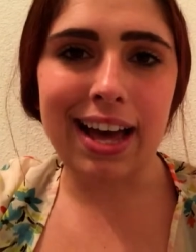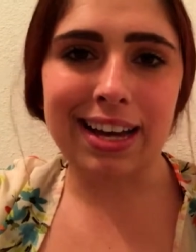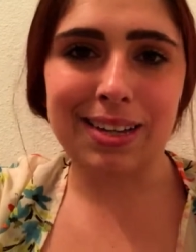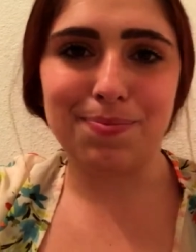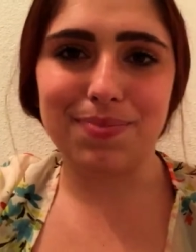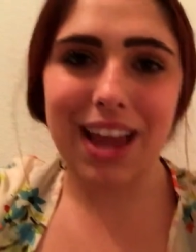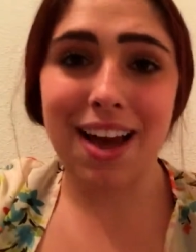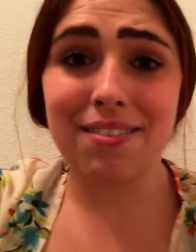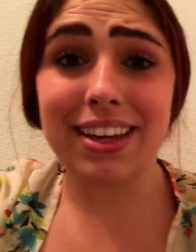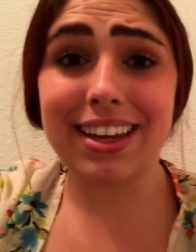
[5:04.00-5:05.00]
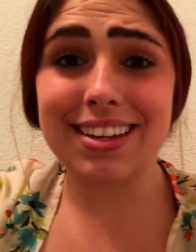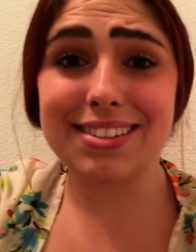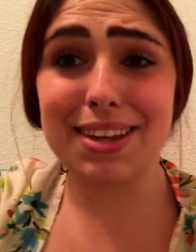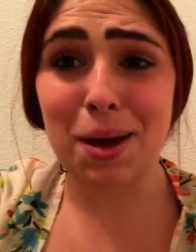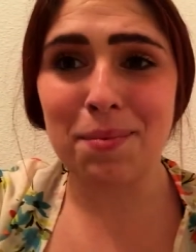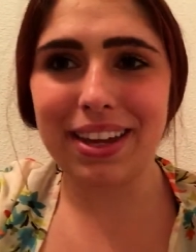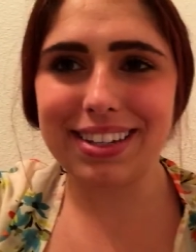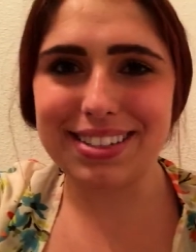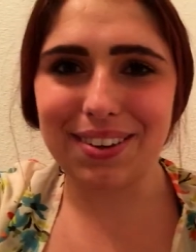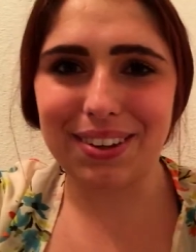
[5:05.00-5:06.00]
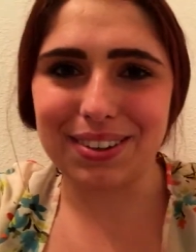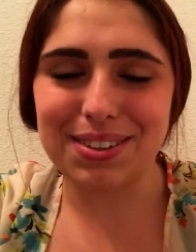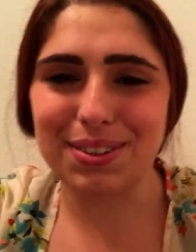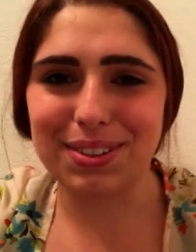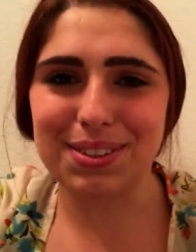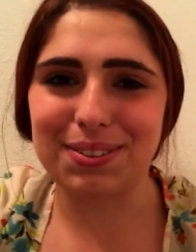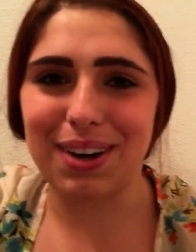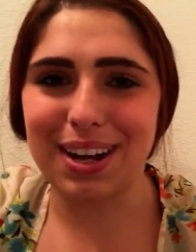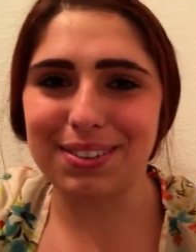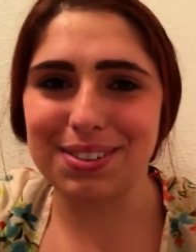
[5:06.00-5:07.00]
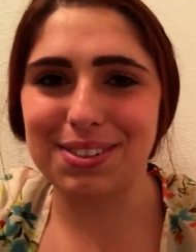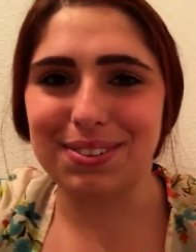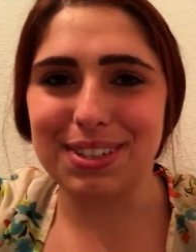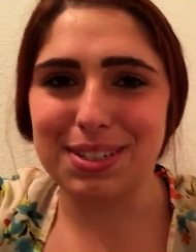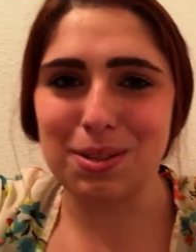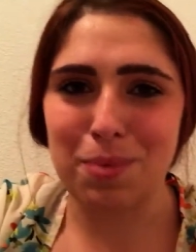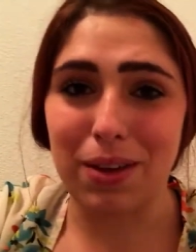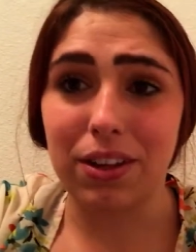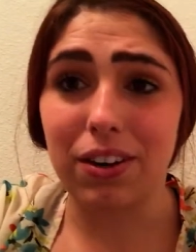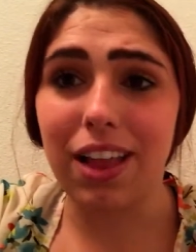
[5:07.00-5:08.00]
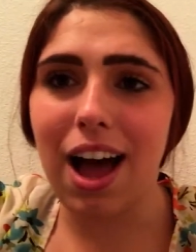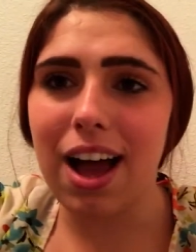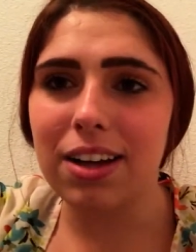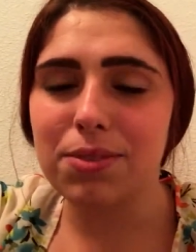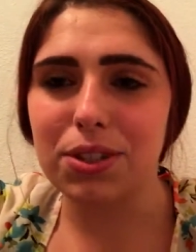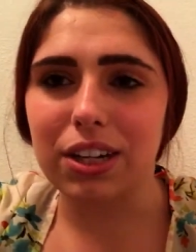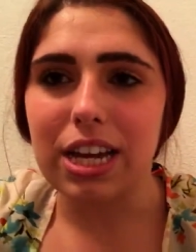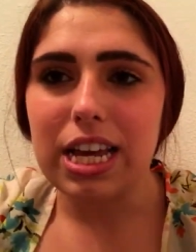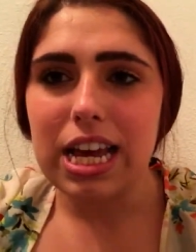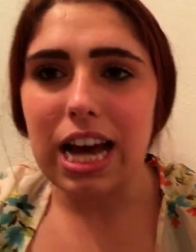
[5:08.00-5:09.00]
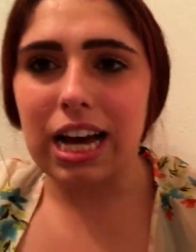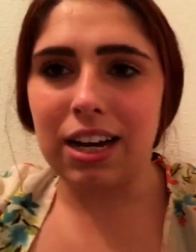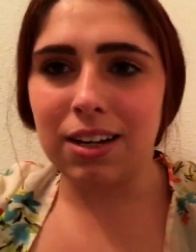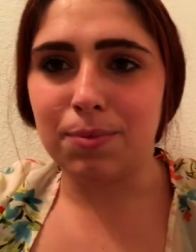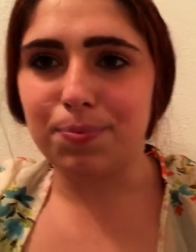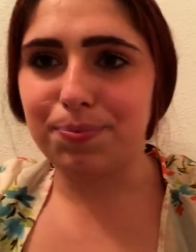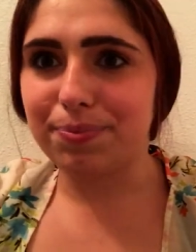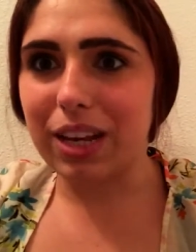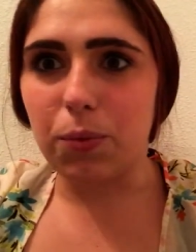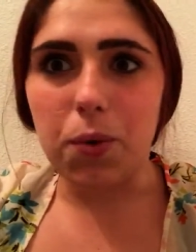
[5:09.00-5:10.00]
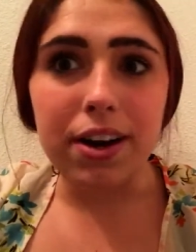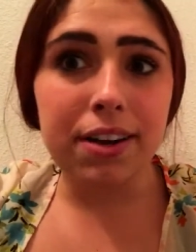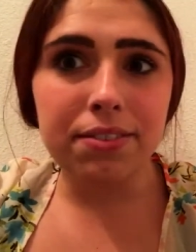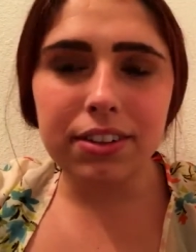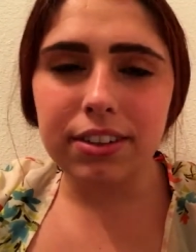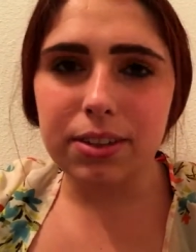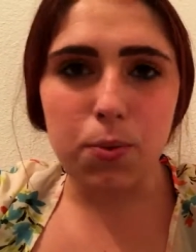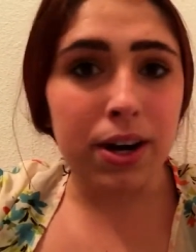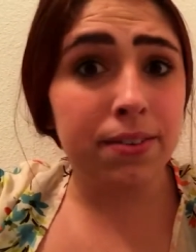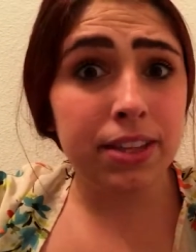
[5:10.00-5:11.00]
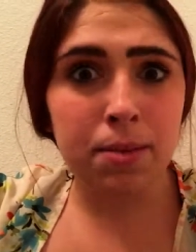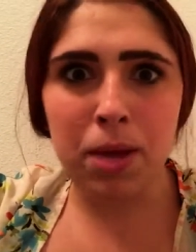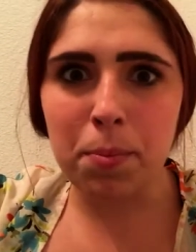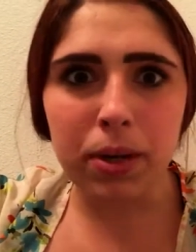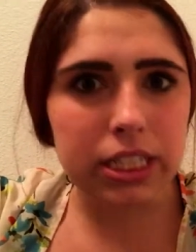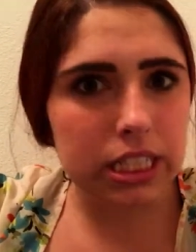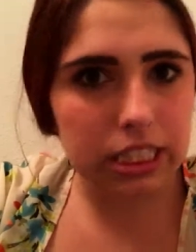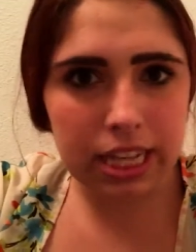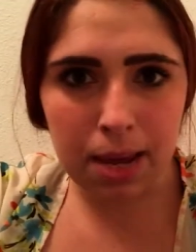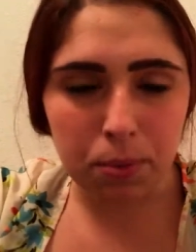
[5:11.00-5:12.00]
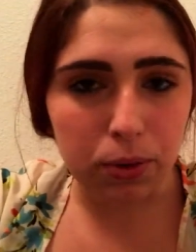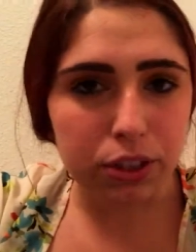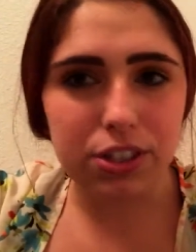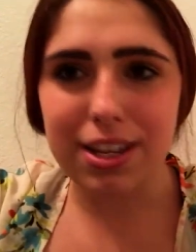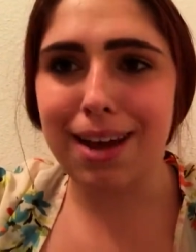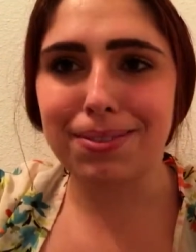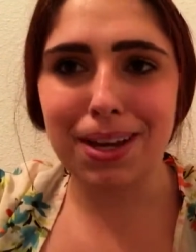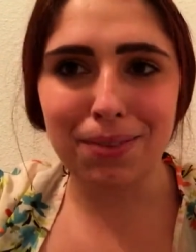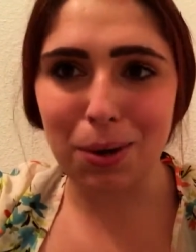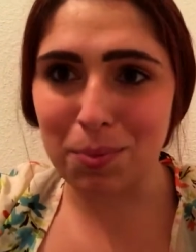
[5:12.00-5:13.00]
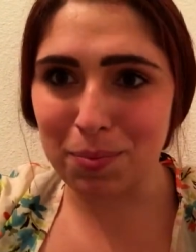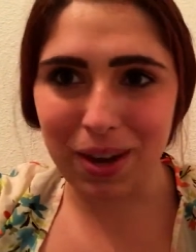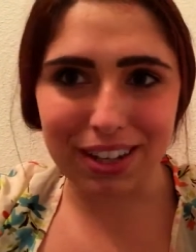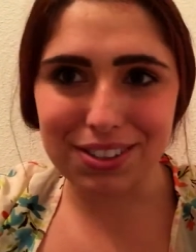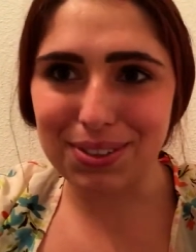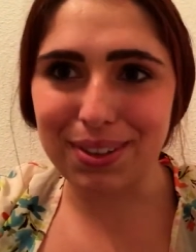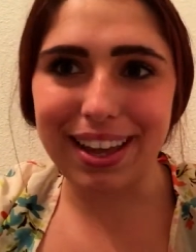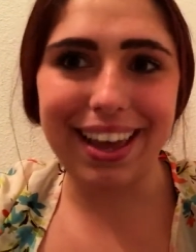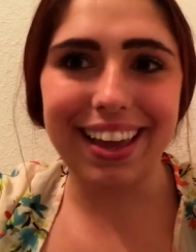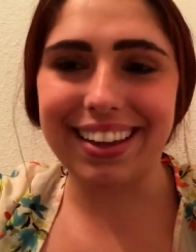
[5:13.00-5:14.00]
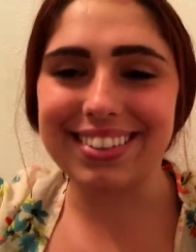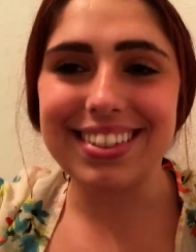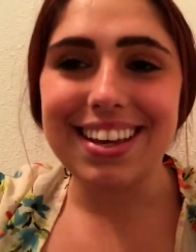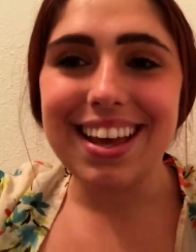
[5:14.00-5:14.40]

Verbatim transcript: um, having kids come in and tell you all sorts of wild stories about their lives or um, whatever whatever they may bring to the table you just have to have an open mind to it and